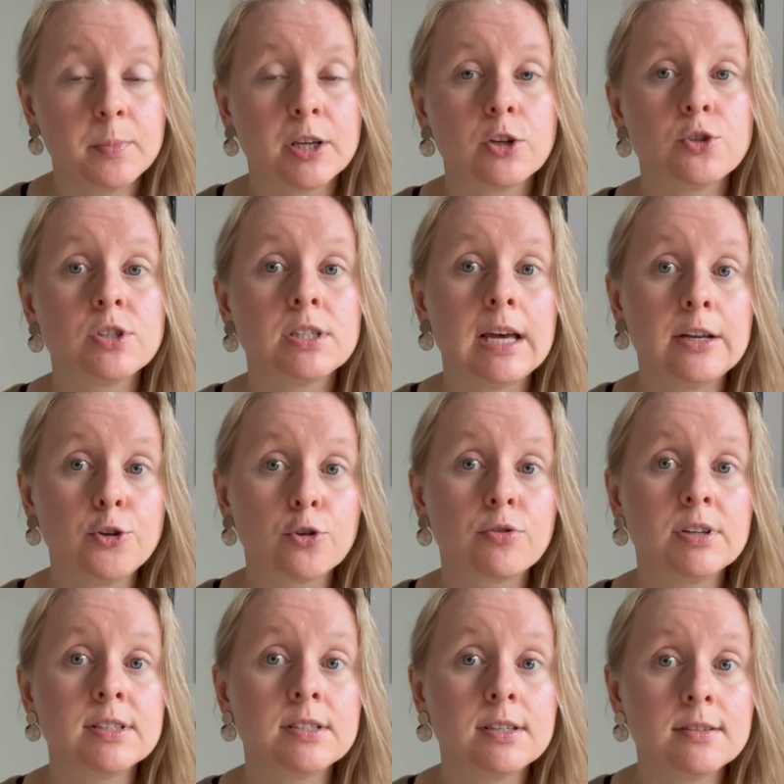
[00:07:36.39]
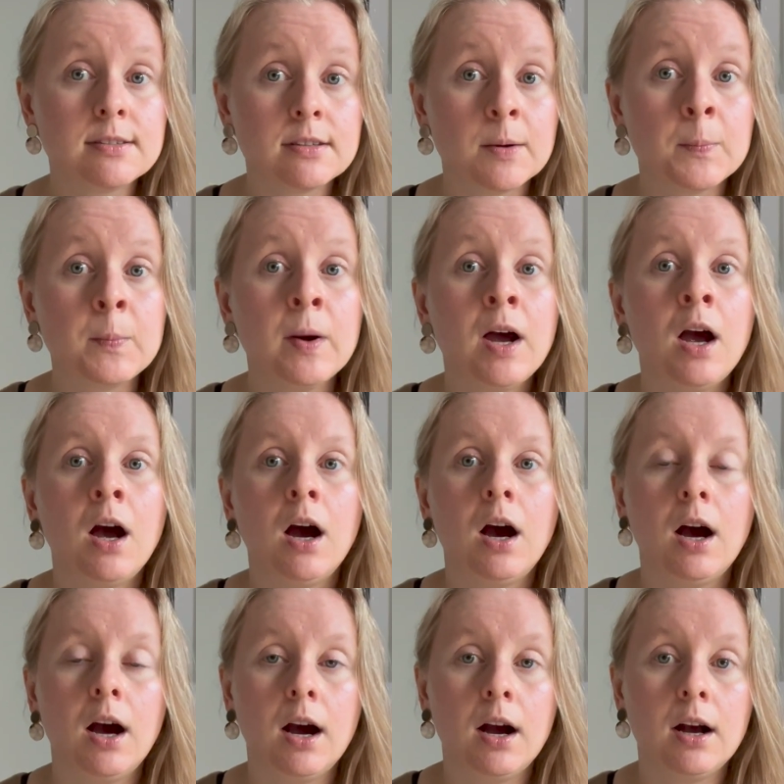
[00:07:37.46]
because endocrine system
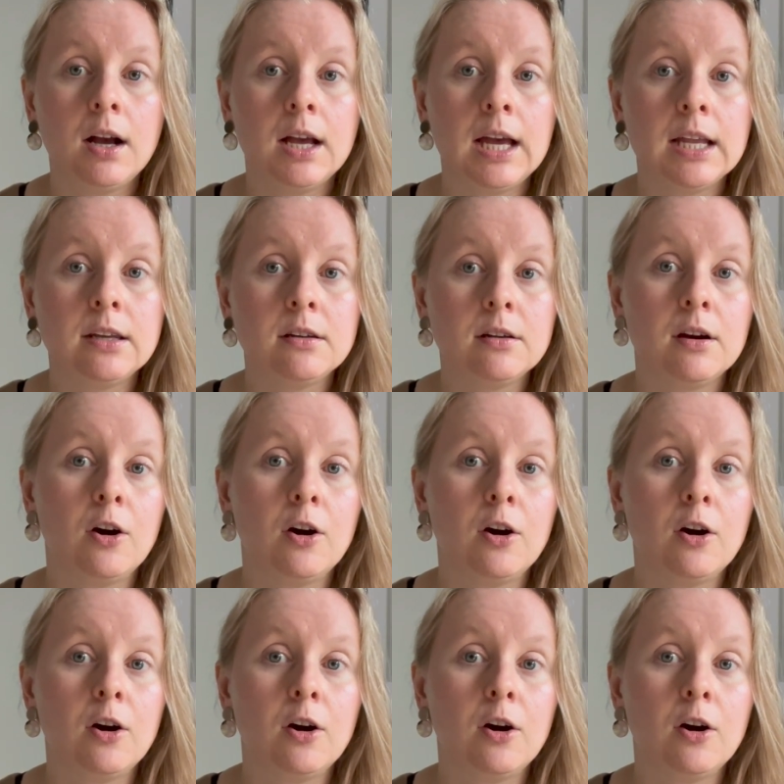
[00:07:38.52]
and